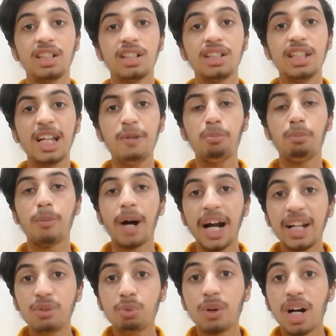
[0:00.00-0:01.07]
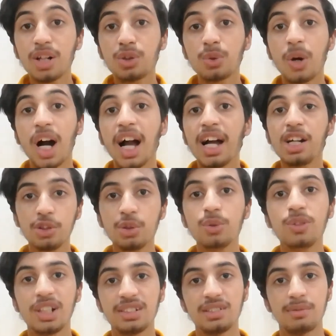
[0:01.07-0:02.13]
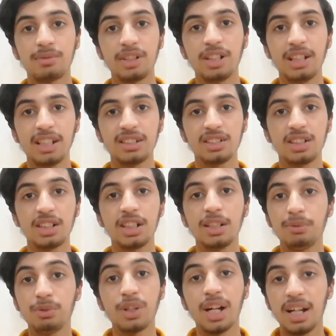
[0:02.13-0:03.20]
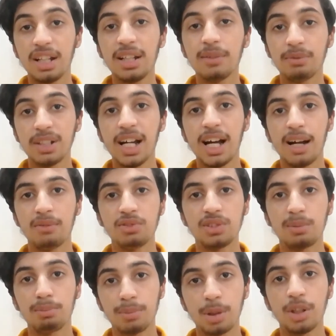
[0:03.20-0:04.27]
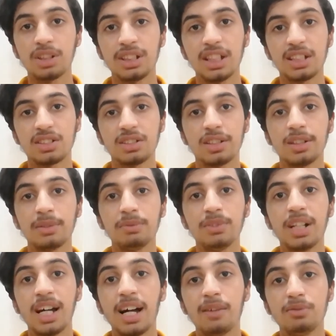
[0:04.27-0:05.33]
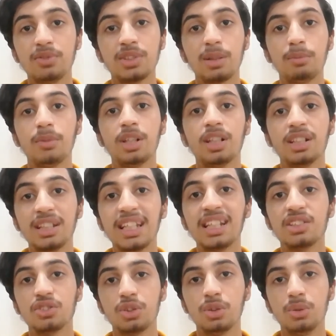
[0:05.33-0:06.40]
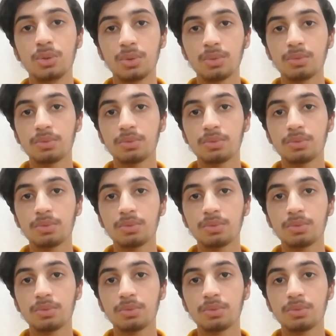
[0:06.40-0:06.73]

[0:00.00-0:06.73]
they might want to hire you as a freelancer if they have some projects or if they have some things to do.